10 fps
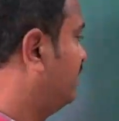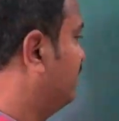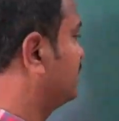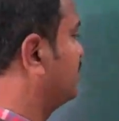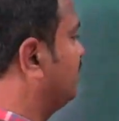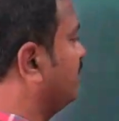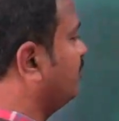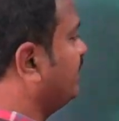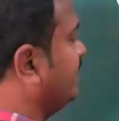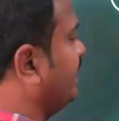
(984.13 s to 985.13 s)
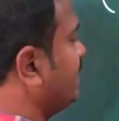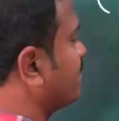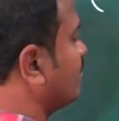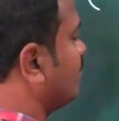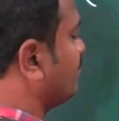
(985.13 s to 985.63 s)
first of all, we need a
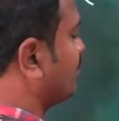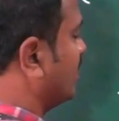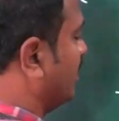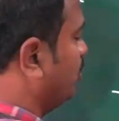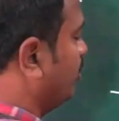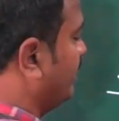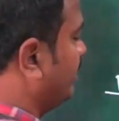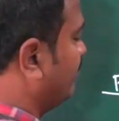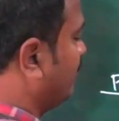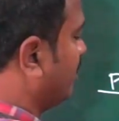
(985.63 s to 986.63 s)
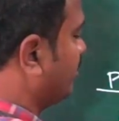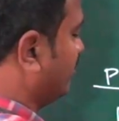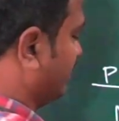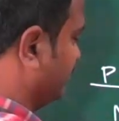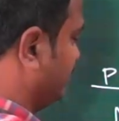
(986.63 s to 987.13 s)
aluminum former.